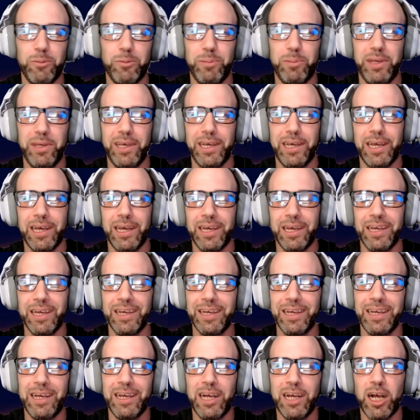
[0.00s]
Being a
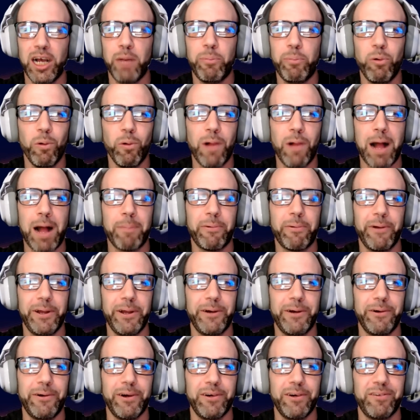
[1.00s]
pool
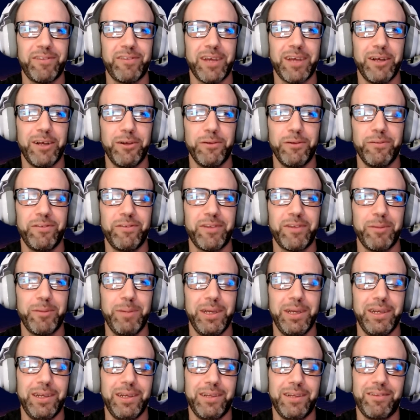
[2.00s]
operator ourselves, I
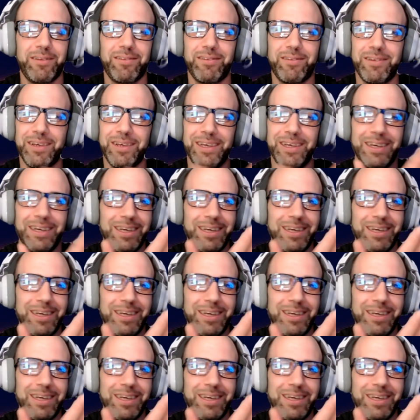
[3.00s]
mean, it's,